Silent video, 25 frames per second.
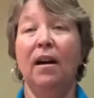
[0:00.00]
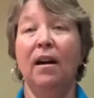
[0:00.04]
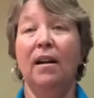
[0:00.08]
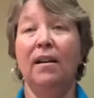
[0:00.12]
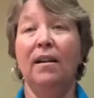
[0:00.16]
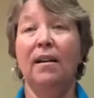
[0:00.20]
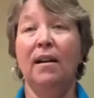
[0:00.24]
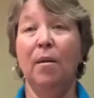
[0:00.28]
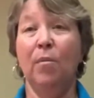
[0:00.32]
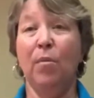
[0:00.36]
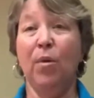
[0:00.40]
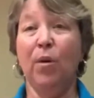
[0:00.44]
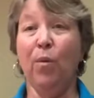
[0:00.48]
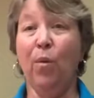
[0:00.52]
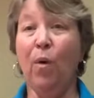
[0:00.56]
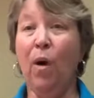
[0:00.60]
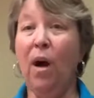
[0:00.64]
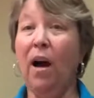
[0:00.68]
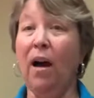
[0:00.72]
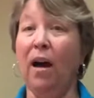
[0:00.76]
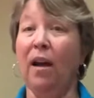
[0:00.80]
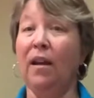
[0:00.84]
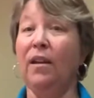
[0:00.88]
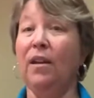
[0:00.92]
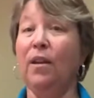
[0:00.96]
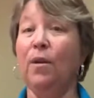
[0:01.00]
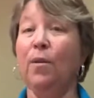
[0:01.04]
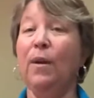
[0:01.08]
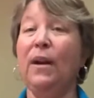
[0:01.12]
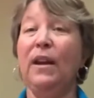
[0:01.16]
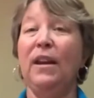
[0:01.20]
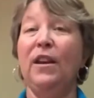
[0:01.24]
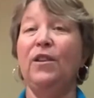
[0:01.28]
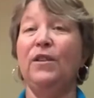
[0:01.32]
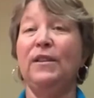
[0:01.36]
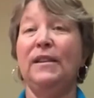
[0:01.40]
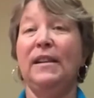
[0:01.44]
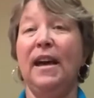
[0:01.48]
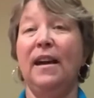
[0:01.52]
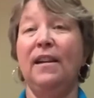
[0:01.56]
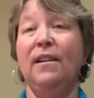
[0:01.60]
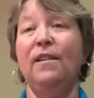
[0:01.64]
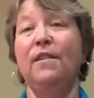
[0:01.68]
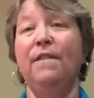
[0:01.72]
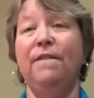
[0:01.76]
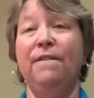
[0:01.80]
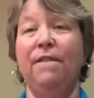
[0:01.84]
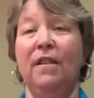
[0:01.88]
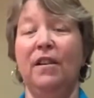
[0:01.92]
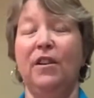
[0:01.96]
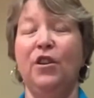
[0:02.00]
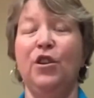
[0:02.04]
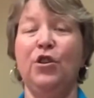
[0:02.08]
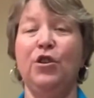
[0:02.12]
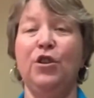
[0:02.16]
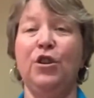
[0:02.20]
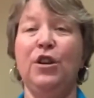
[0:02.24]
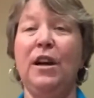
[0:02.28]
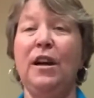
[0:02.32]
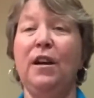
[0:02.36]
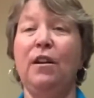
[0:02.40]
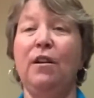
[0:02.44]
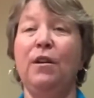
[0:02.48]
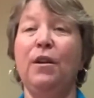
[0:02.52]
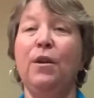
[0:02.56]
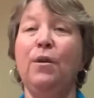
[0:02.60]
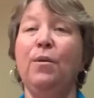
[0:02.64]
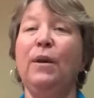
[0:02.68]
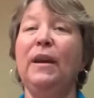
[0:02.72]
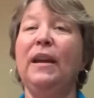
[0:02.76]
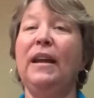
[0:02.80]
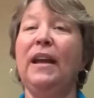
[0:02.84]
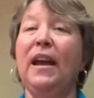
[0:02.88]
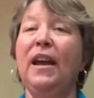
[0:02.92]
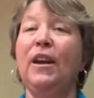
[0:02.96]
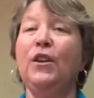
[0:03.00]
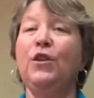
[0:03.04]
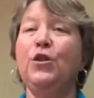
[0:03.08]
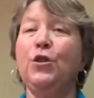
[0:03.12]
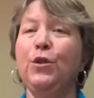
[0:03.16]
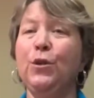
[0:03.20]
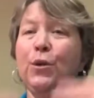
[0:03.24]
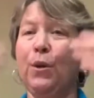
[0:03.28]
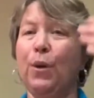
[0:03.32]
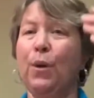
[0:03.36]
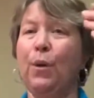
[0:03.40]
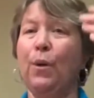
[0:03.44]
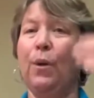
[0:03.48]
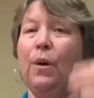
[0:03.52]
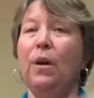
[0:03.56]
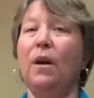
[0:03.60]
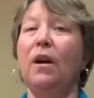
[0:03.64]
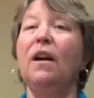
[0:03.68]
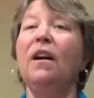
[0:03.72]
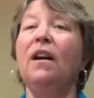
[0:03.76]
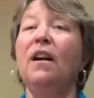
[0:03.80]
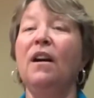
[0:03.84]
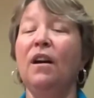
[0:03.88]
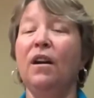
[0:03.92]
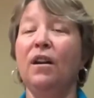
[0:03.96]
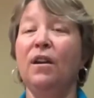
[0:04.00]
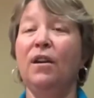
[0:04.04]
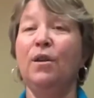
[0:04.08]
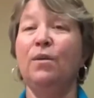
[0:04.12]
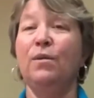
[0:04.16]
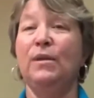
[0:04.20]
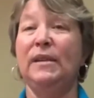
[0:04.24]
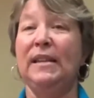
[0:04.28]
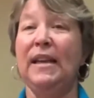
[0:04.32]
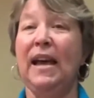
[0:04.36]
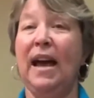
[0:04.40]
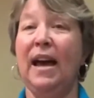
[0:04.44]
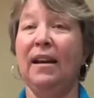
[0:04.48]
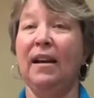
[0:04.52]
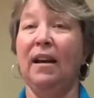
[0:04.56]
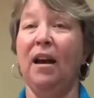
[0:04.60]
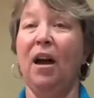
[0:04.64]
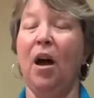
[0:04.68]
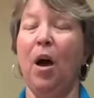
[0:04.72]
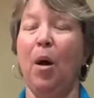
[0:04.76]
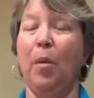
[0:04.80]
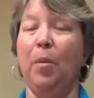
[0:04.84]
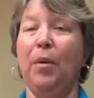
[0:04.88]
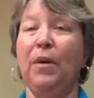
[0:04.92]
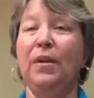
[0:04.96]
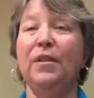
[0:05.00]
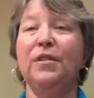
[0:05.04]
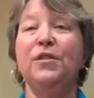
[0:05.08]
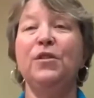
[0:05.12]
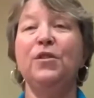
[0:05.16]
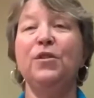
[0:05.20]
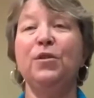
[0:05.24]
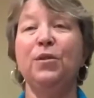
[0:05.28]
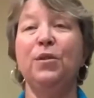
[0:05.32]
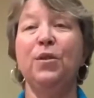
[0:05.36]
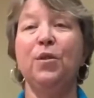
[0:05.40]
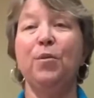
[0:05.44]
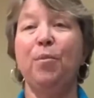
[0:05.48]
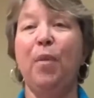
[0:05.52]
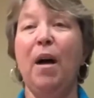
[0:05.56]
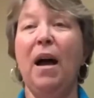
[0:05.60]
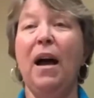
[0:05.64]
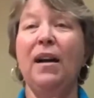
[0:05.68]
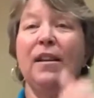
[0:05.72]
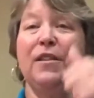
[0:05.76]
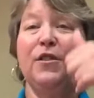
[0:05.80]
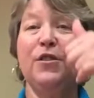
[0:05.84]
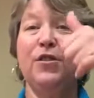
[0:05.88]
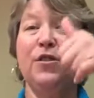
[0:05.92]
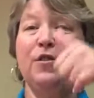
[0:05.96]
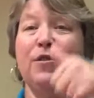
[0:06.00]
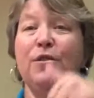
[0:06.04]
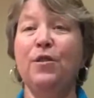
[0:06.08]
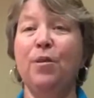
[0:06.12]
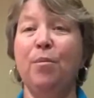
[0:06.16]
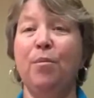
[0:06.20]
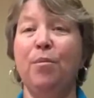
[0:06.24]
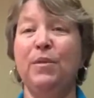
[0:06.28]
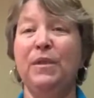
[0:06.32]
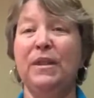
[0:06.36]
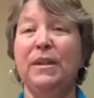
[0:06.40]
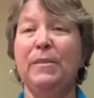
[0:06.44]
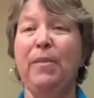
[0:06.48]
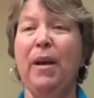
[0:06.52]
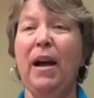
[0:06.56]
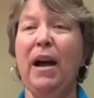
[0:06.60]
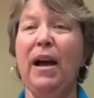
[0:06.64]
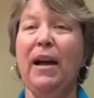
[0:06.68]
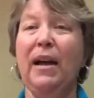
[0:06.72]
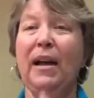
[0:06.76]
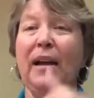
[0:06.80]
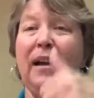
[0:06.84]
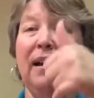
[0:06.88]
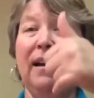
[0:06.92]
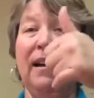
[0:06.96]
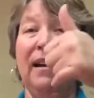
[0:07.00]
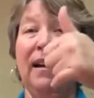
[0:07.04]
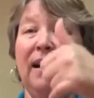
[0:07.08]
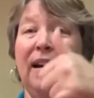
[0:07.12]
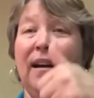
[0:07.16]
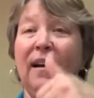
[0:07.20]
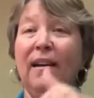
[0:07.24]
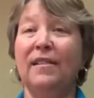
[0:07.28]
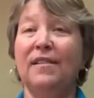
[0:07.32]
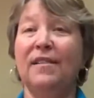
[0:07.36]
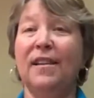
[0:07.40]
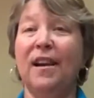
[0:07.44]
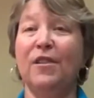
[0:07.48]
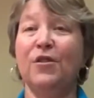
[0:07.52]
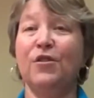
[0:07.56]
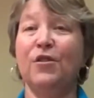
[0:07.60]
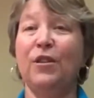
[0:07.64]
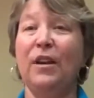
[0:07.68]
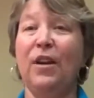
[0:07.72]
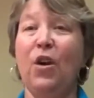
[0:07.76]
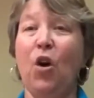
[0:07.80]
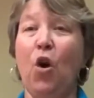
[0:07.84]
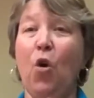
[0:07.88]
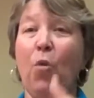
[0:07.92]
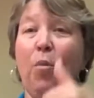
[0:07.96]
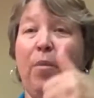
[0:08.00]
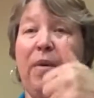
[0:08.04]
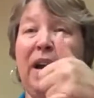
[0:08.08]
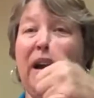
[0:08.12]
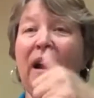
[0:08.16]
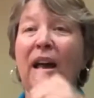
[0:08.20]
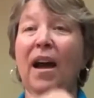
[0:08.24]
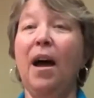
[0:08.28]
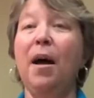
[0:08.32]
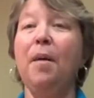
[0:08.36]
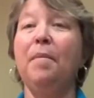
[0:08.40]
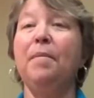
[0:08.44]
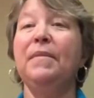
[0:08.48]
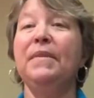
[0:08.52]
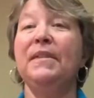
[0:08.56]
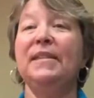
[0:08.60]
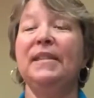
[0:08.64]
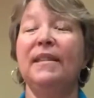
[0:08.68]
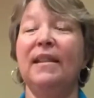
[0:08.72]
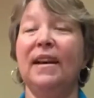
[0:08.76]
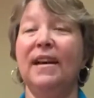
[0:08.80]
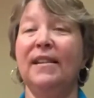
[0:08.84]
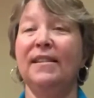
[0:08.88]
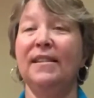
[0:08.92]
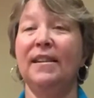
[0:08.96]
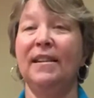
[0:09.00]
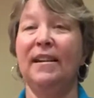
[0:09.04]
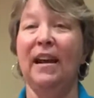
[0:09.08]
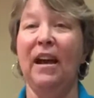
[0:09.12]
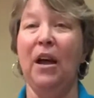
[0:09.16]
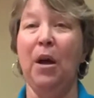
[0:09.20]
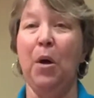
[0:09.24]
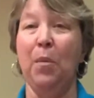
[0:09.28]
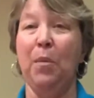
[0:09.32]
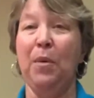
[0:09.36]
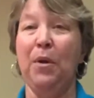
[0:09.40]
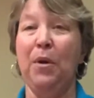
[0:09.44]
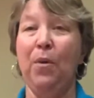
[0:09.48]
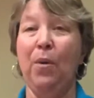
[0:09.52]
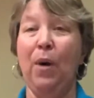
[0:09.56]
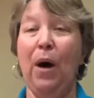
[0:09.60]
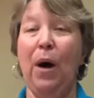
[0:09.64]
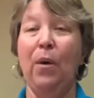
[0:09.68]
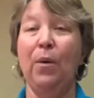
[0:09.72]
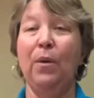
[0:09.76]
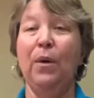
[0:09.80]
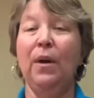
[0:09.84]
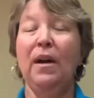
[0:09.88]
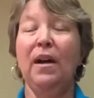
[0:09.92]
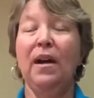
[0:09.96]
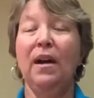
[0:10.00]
Number one, you sat on the front of your chair. You engaged your core. You sat up. So your posture, your spine is actually opening up. So that's going to help you out.